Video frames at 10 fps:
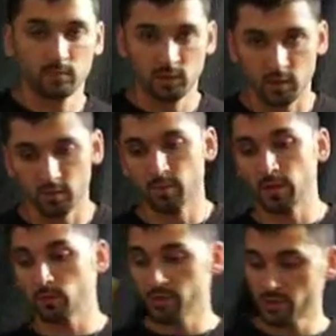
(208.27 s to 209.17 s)
So you
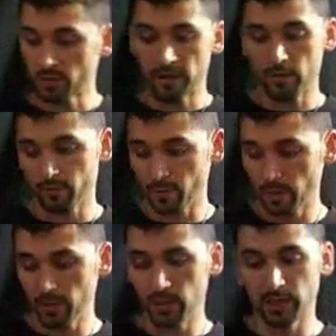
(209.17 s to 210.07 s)
might want to start out with
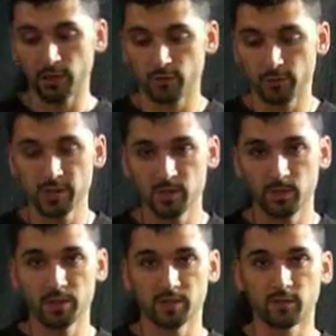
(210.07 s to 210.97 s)
maybe like 3
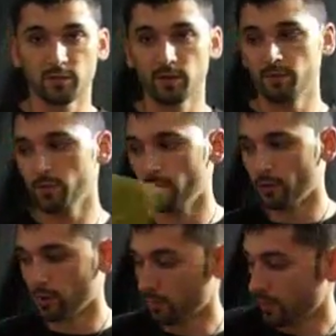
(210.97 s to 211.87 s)
spins in front of you,
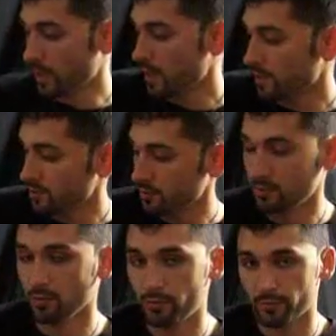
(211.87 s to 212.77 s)
go behind you,
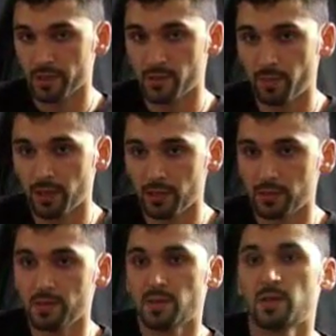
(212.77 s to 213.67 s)
do 3
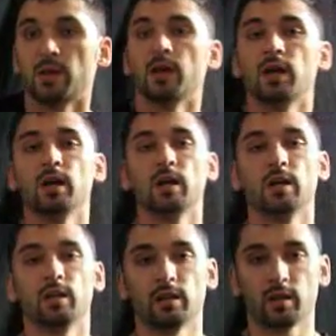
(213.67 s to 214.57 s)
spins,
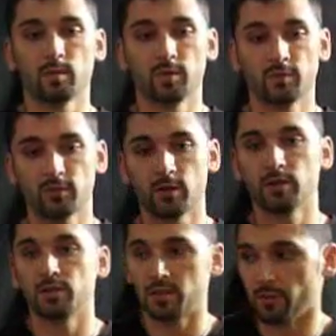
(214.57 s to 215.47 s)
and come in
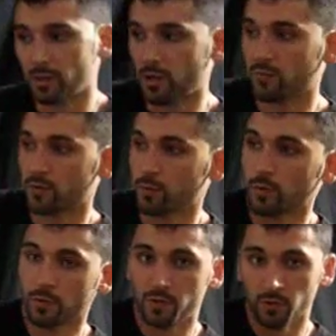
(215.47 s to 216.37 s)
front till you're
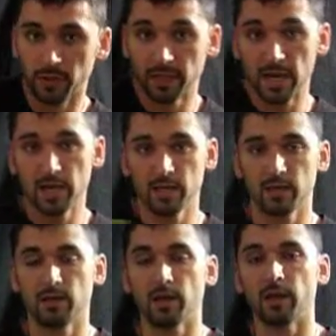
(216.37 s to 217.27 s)
comfortable with doing that,
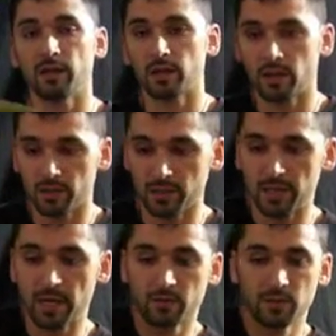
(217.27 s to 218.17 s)
and then cut it
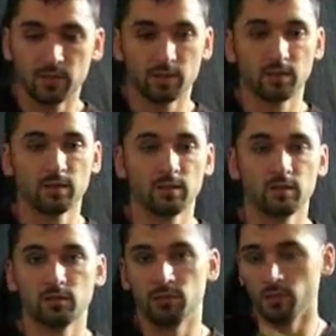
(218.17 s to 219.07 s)
down to
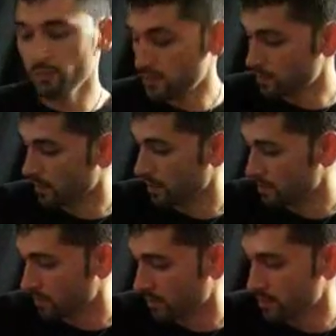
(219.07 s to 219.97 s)
2
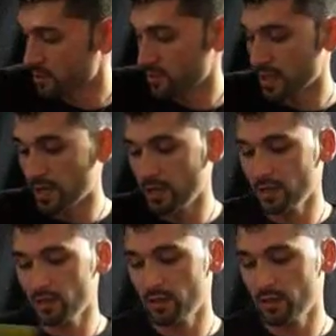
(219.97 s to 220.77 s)
spins on each side